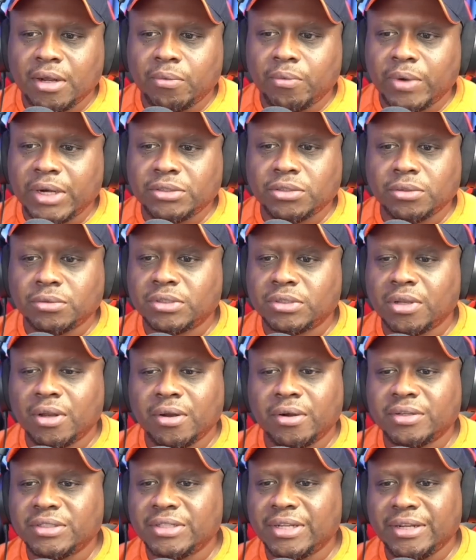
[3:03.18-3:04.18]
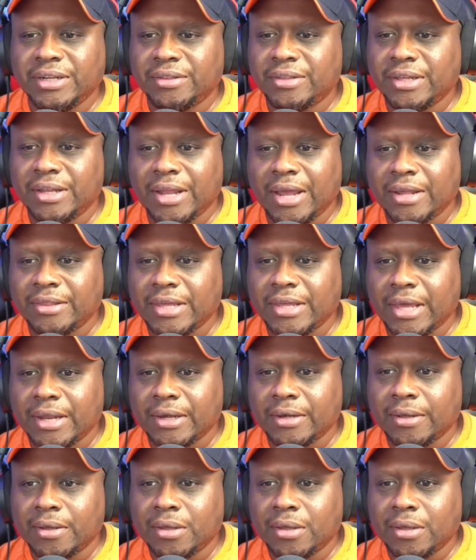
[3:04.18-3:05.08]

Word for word: racial slurs or anything like that.